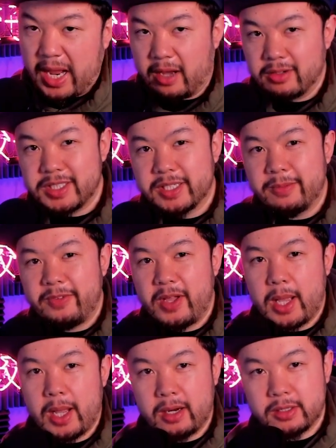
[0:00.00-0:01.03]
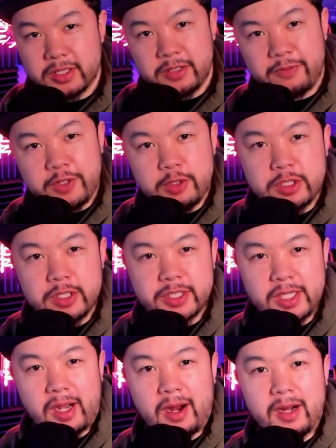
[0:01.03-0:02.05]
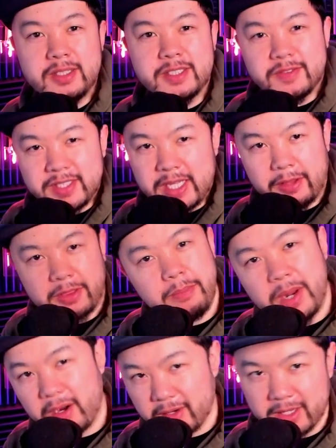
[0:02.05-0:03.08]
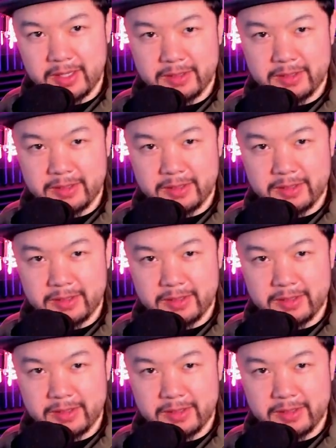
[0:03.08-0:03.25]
how does it compare to the future stars of South America?